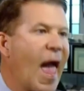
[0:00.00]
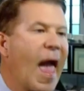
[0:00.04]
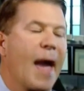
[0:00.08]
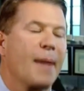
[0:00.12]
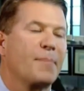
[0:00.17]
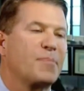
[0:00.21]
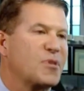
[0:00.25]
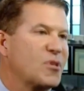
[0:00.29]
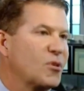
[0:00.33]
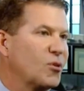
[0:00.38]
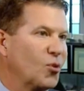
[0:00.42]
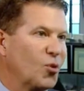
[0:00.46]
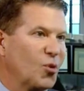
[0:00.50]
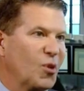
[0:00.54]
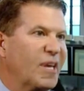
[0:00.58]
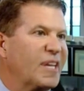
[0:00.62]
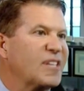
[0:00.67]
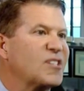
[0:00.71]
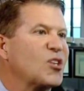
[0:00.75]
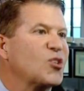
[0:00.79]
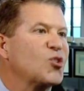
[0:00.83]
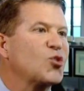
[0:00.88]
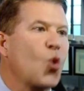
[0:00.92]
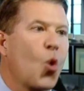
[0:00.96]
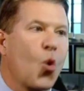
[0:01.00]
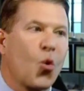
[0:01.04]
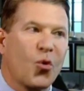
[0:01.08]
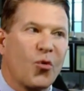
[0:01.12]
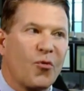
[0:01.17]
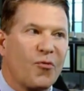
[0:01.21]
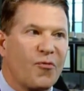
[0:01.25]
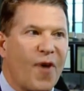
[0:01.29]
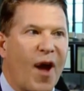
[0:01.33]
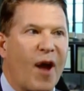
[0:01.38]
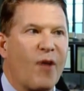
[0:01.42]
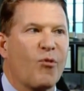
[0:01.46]
Absolutely. It's a
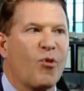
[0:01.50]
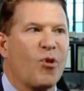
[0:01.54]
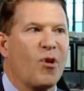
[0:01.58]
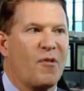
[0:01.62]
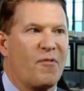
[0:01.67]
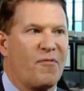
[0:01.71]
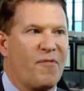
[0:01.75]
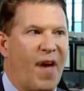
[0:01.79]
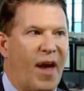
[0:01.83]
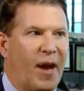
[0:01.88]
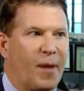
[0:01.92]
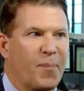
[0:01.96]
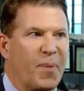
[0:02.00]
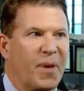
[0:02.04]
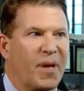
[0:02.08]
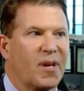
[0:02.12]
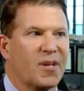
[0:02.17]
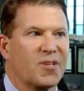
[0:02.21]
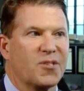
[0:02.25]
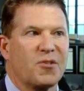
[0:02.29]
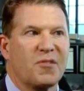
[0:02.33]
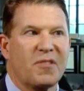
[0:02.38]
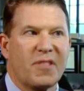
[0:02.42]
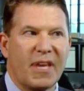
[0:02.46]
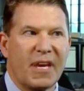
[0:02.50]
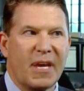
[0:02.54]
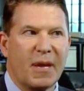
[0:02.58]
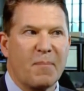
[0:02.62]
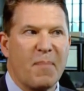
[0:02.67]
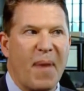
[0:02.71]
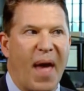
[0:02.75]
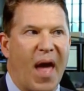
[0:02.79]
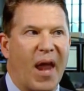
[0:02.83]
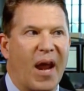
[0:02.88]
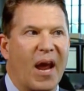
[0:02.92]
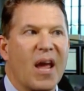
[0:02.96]
total viral effect, because you think
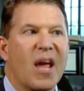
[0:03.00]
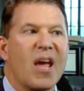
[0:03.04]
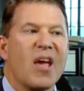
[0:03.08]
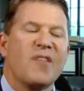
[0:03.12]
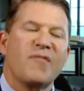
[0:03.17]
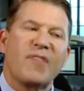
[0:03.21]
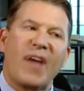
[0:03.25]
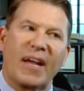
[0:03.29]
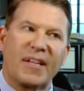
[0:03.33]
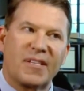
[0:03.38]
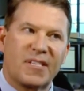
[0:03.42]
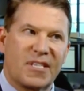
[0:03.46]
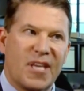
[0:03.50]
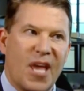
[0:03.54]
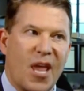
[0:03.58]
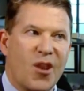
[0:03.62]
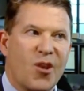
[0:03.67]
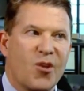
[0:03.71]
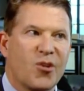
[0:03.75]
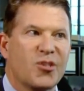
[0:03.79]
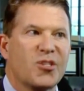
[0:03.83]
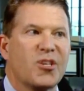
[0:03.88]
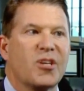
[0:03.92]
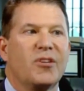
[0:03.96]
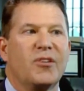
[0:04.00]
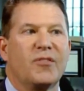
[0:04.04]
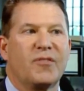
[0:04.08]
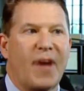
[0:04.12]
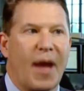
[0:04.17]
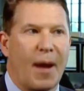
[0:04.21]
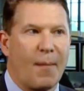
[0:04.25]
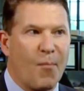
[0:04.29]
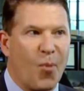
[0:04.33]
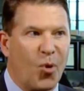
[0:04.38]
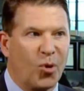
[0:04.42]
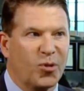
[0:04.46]
about it, you've got senders, you've
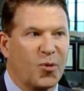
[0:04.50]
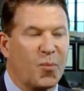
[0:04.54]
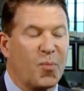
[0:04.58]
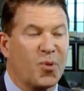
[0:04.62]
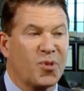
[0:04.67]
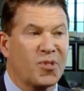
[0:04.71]
got multiple